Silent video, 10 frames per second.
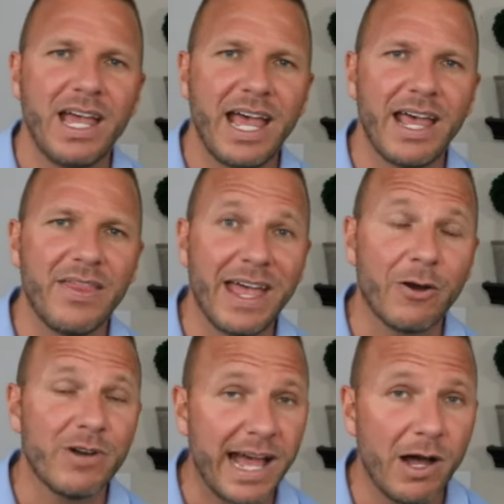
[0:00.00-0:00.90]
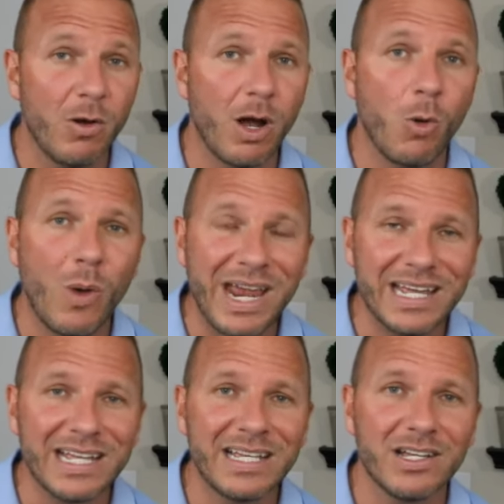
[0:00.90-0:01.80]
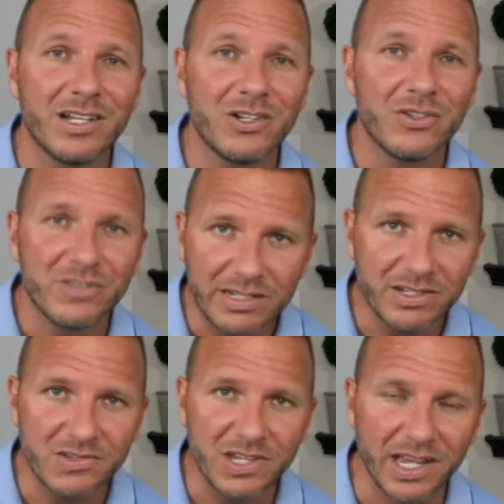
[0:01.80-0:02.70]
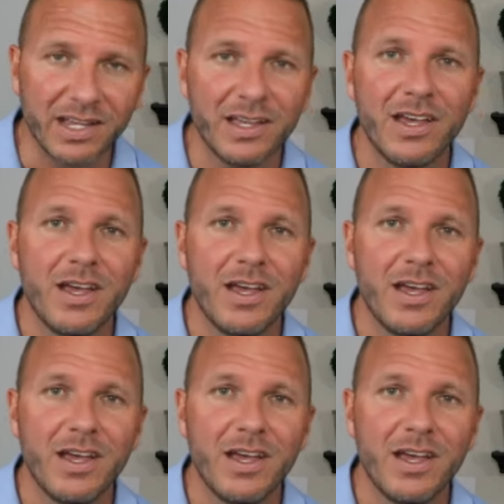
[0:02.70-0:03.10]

And they are now awaiting sentencing